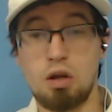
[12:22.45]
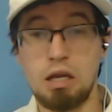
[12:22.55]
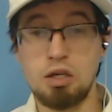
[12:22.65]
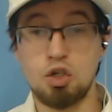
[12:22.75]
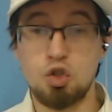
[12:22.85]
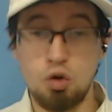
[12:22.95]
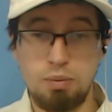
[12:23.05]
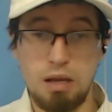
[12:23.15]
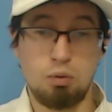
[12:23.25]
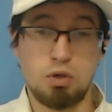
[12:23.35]
it should
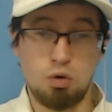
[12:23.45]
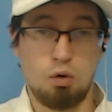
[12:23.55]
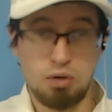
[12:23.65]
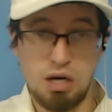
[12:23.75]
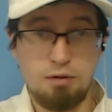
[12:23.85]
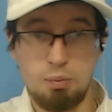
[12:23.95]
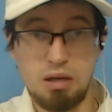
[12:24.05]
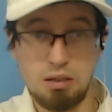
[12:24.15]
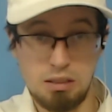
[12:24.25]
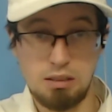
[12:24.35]
be whichever
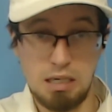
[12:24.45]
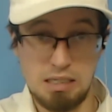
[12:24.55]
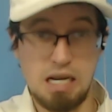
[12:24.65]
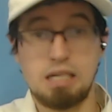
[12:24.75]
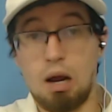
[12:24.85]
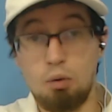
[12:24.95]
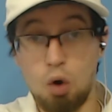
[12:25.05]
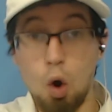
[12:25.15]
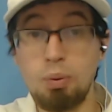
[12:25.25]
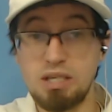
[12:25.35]
bill is next. I would
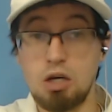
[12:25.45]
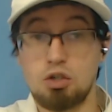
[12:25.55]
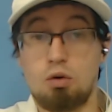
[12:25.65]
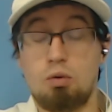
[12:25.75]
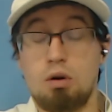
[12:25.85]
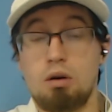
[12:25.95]
hope it's HR 1,